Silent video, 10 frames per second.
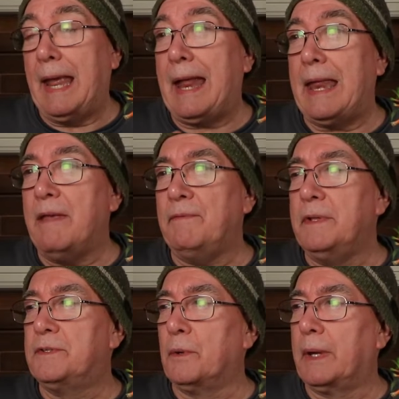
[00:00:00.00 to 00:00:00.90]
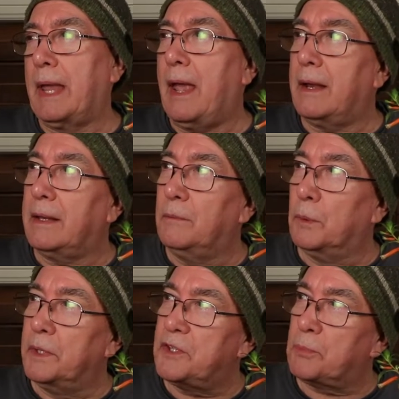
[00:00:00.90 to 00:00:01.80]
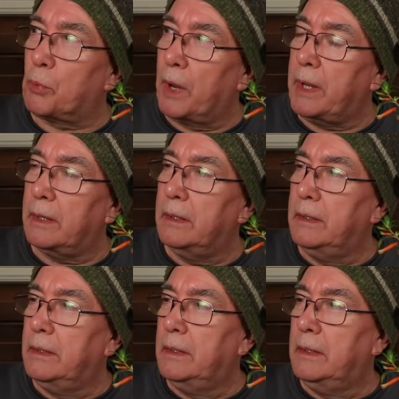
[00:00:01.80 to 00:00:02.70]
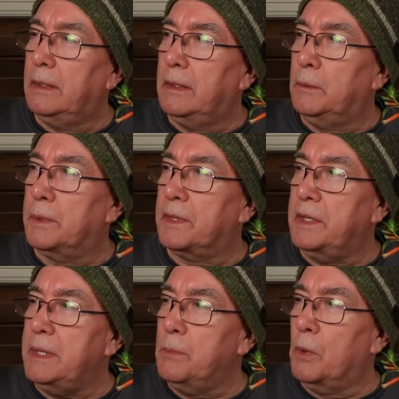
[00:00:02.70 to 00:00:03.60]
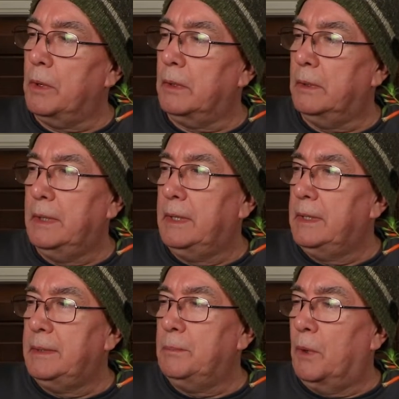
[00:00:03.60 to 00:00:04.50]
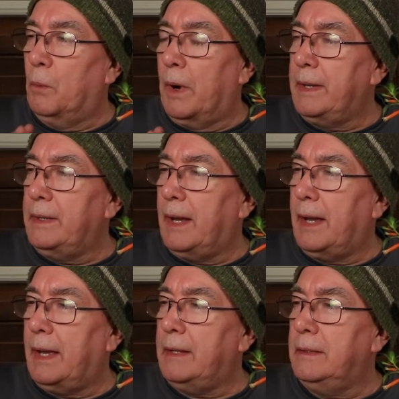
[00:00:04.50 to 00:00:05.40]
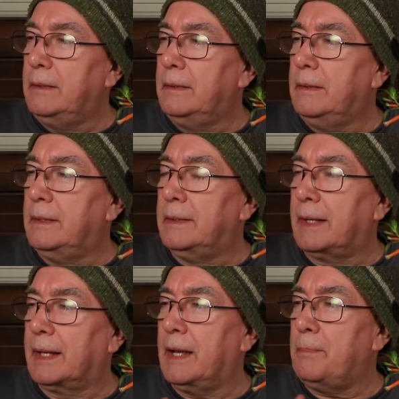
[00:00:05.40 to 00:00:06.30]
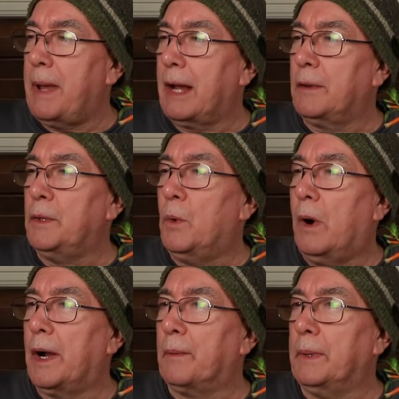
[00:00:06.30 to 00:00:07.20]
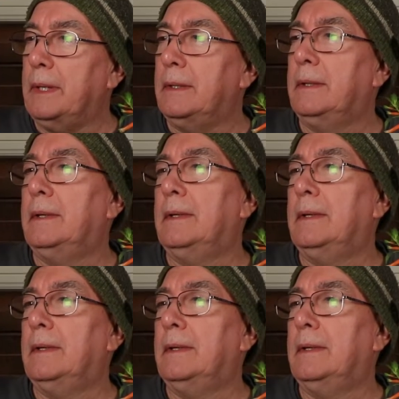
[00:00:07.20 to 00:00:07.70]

had aphids, so I had to really spray it with the neem oil. But one died, and then I cut back on the watering.